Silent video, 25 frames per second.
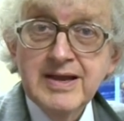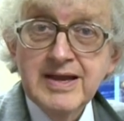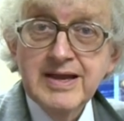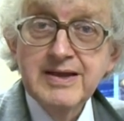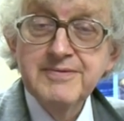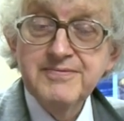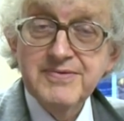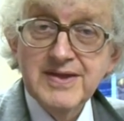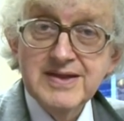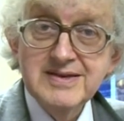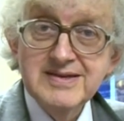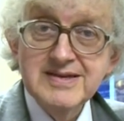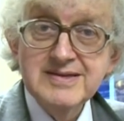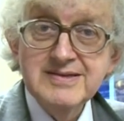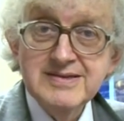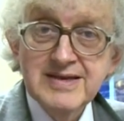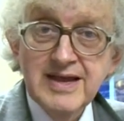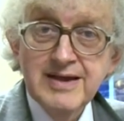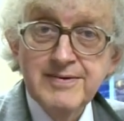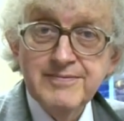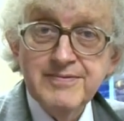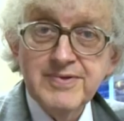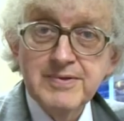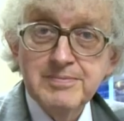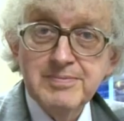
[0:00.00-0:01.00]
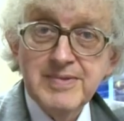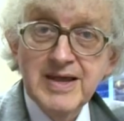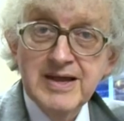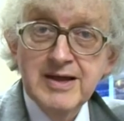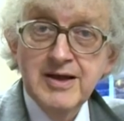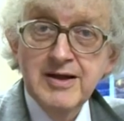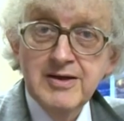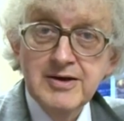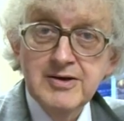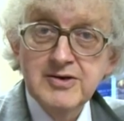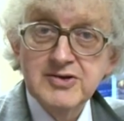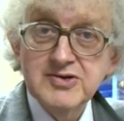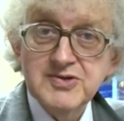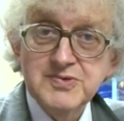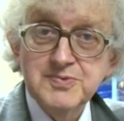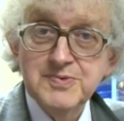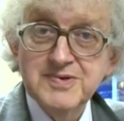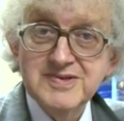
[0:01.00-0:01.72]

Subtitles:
if they didn't have them, their heart